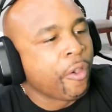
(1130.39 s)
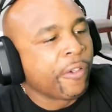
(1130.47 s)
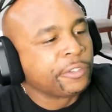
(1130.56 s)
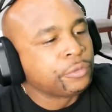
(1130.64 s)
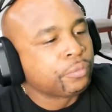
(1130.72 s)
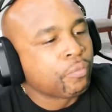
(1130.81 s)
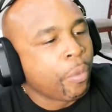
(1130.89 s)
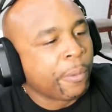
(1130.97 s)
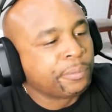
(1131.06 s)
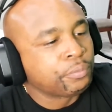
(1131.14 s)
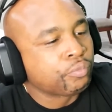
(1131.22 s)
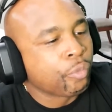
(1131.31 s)
He's taking me to
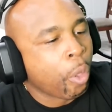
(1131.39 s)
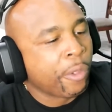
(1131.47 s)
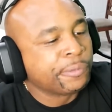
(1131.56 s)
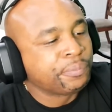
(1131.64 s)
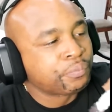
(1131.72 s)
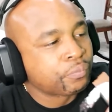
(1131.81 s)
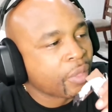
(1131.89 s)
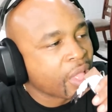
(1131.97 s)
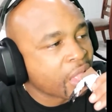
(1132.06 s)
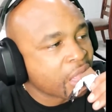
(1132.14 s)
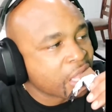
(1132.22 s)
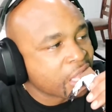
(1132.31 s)
his villa on Lake
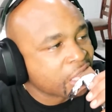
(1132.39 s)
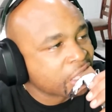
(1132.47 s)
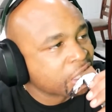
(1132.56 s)
Como.